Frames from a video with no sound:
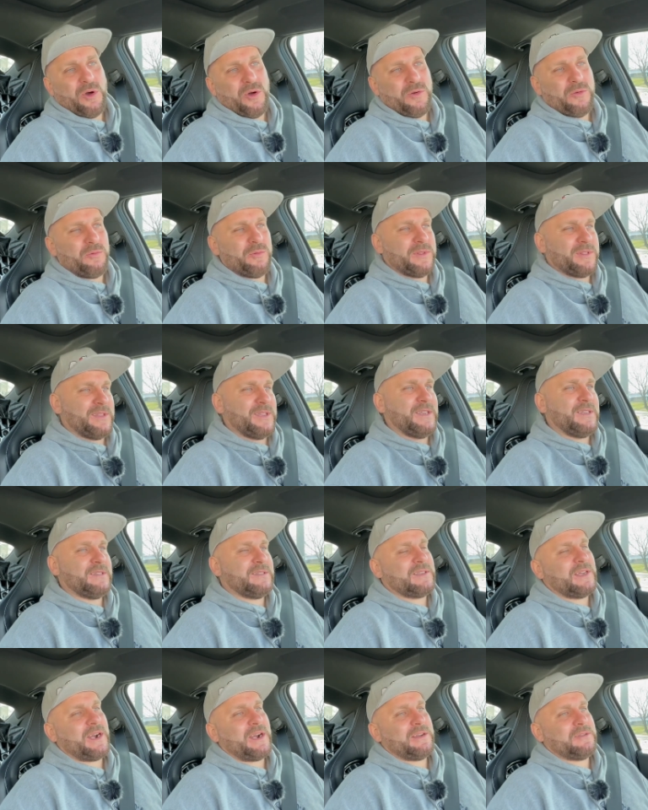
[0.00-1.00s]
with these
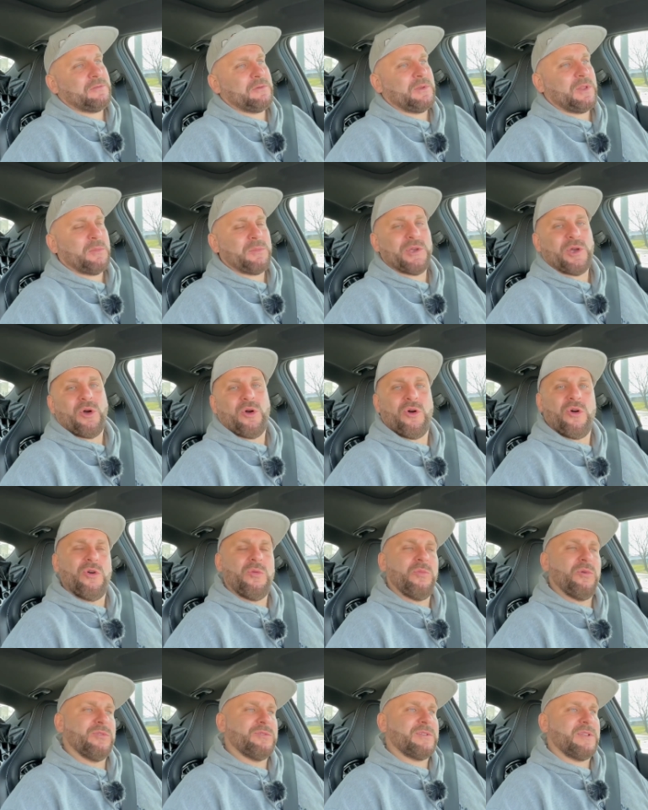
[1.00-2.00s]
tires, we're gonna be
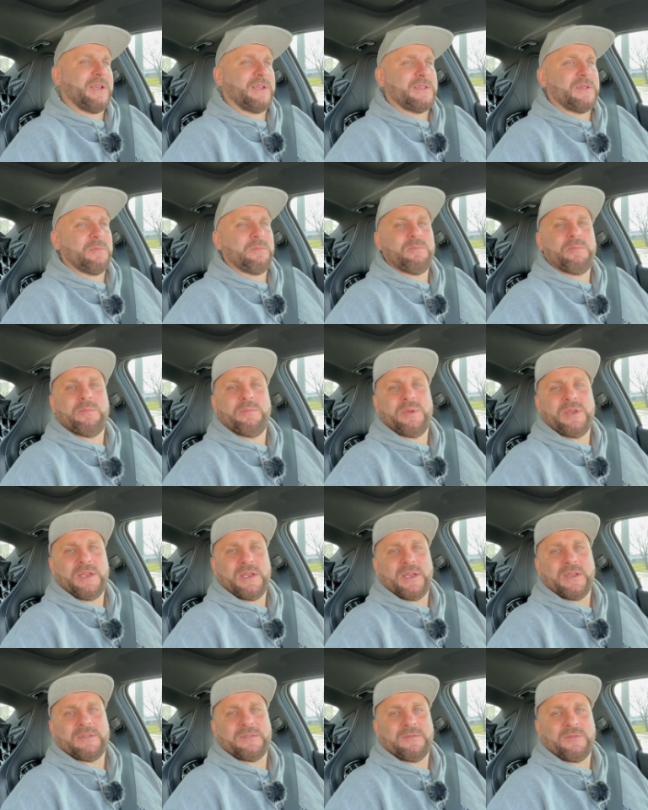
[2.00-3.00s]
almost like the
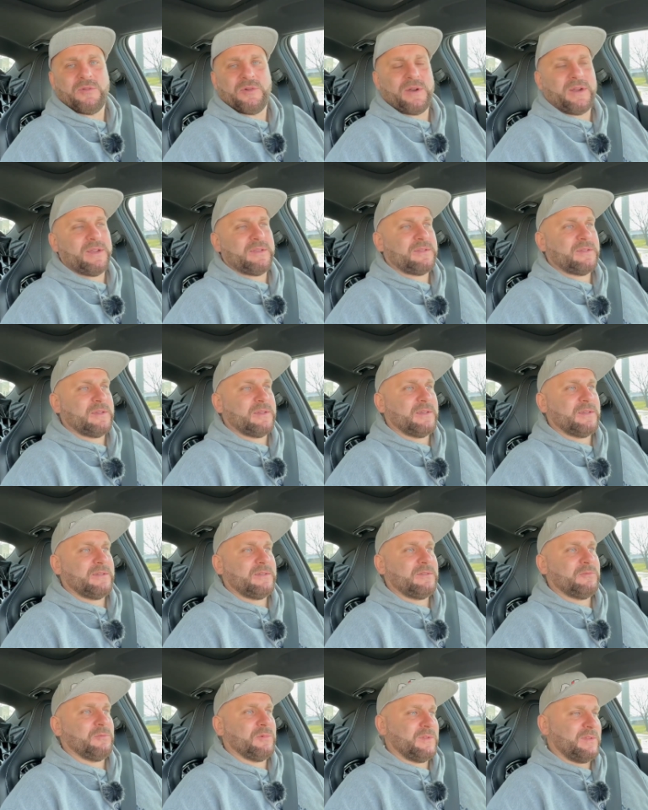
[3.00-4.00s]

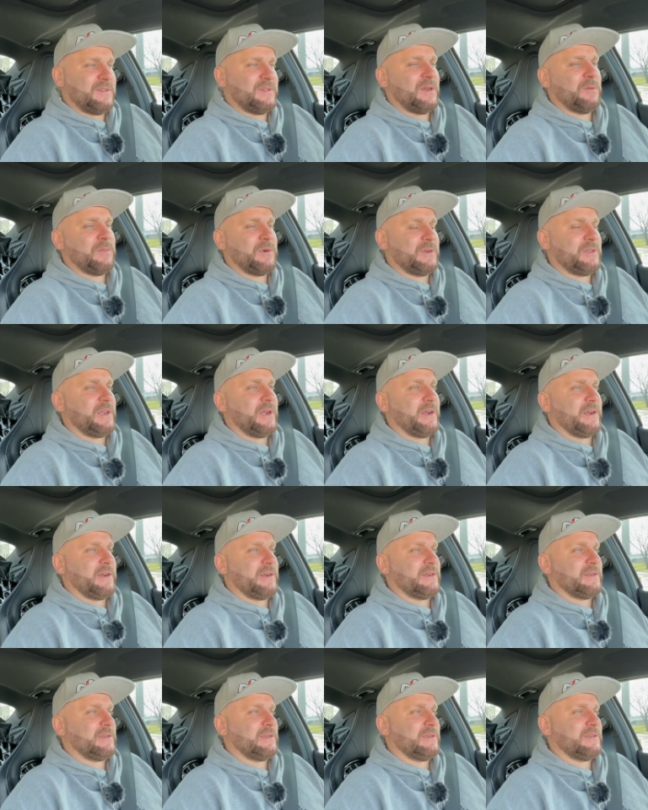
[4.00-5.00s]
PS4S's with summer
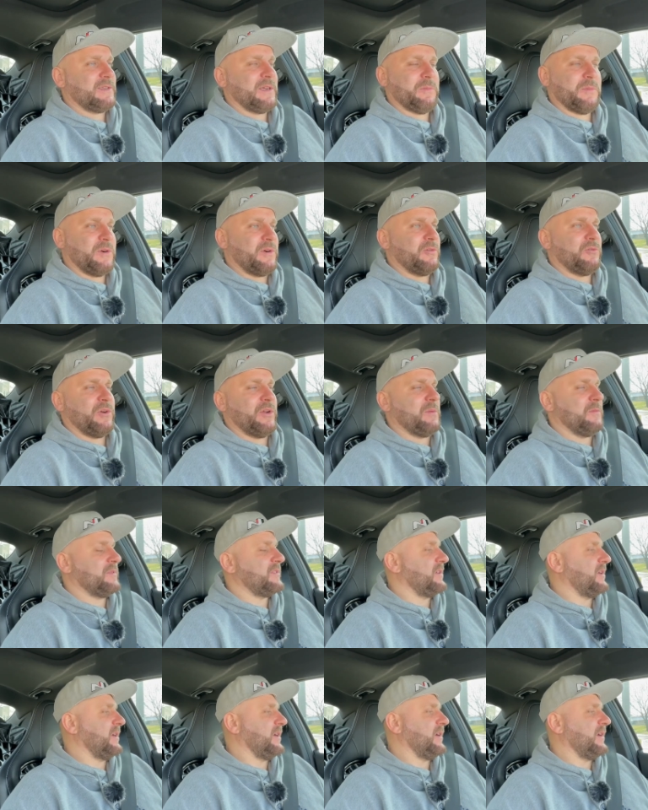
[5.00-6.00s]
tires, summer rims,
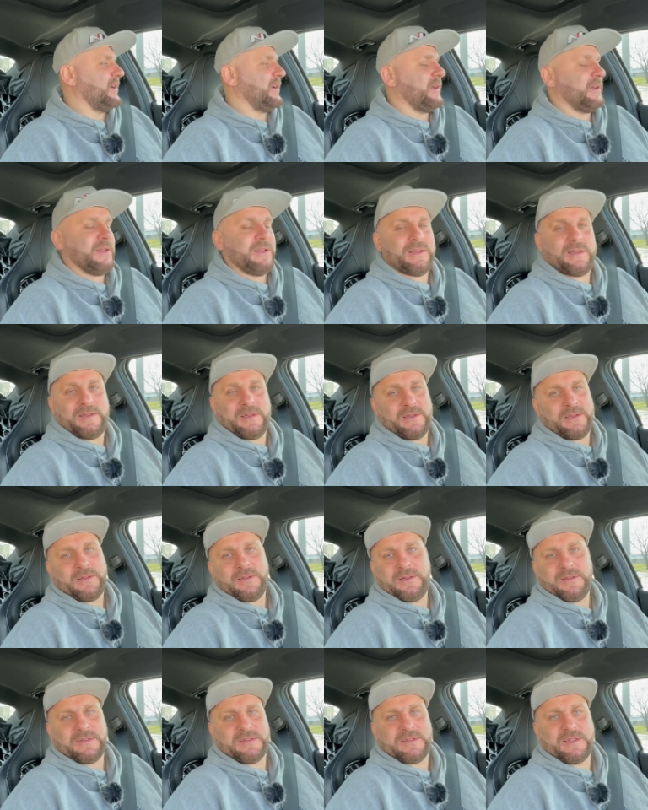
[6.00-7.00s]
and
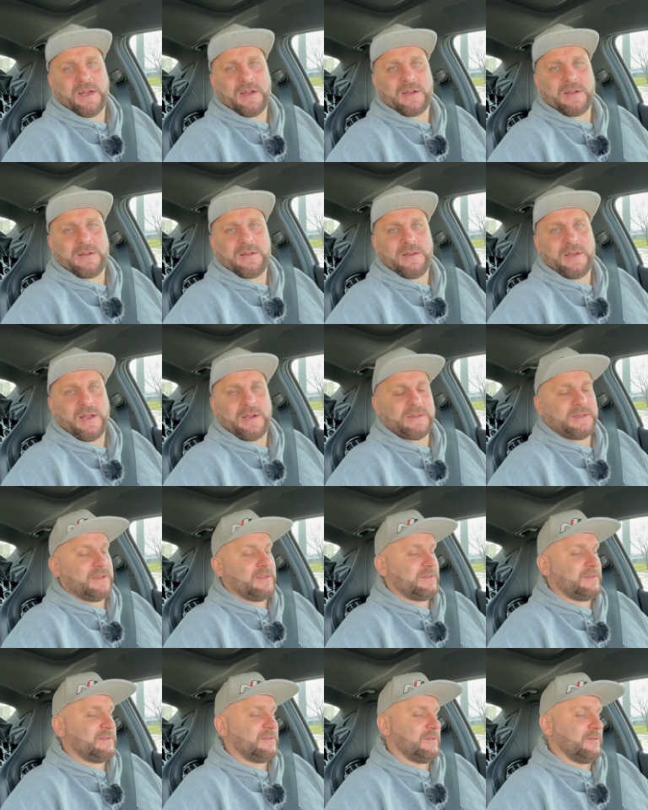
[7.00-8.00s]
stock lug
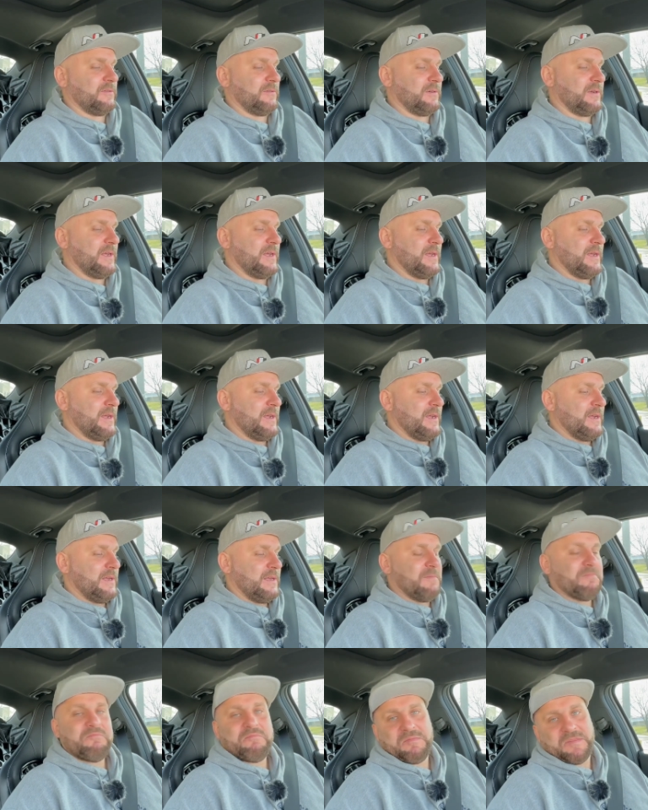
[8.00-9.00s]
nuts. So
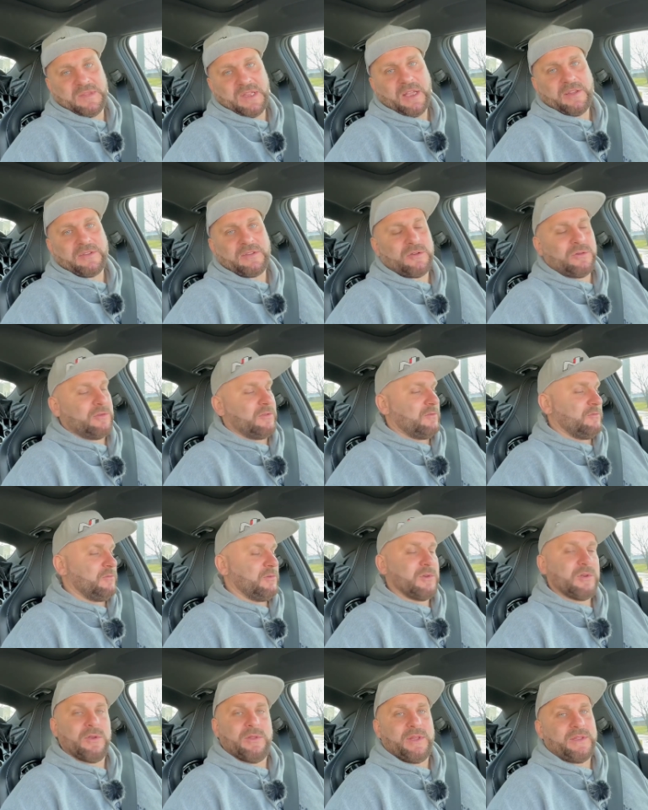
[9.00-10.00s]
that's good.
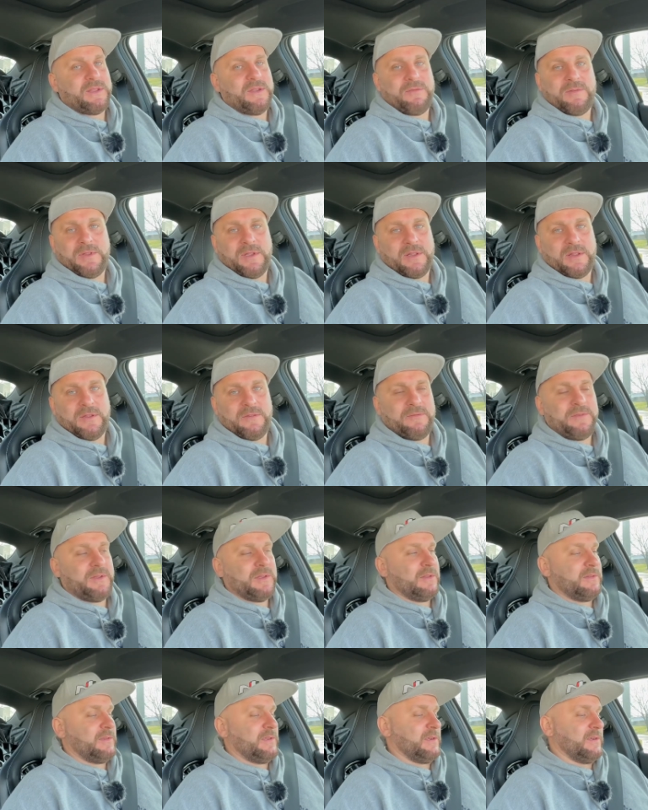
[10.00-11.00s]
We're gonna definitely
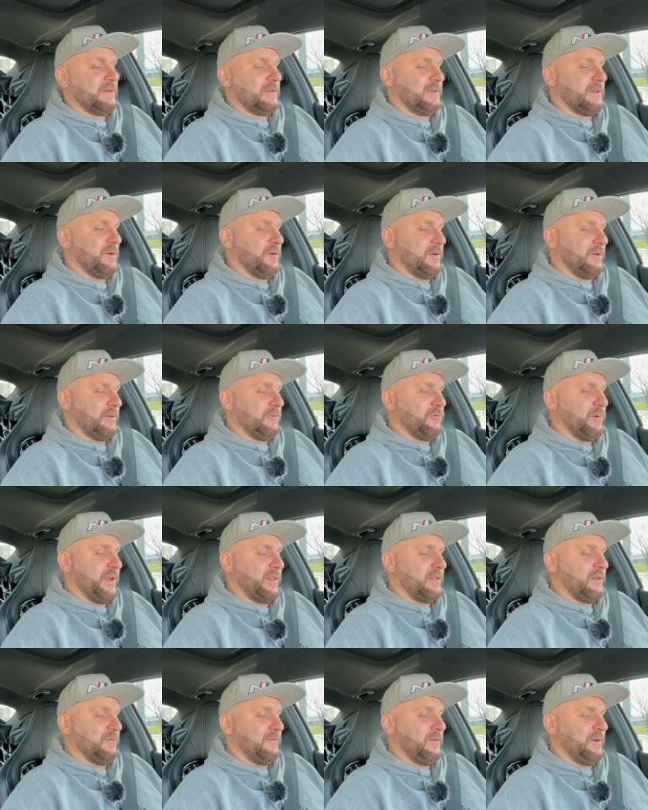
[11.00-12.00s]
feel the
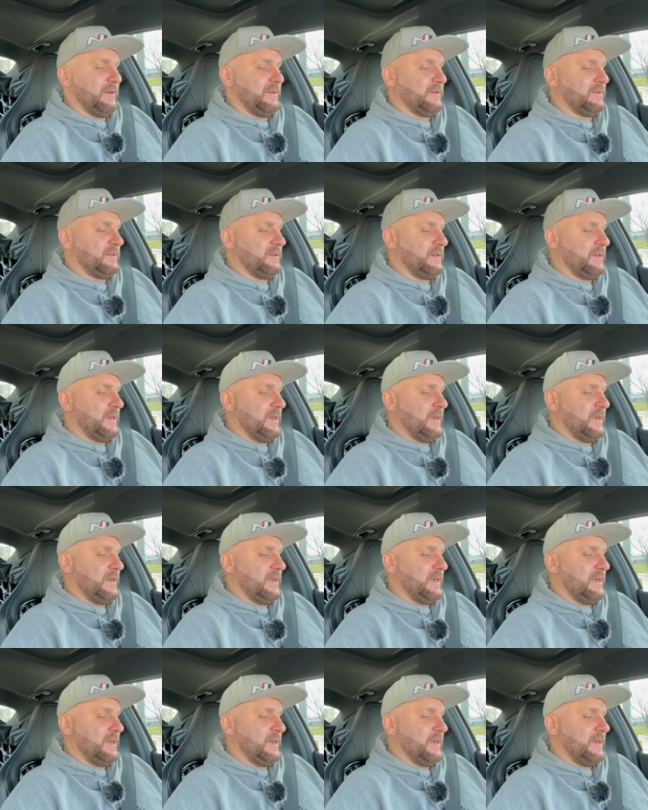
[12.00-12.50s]
weight difference.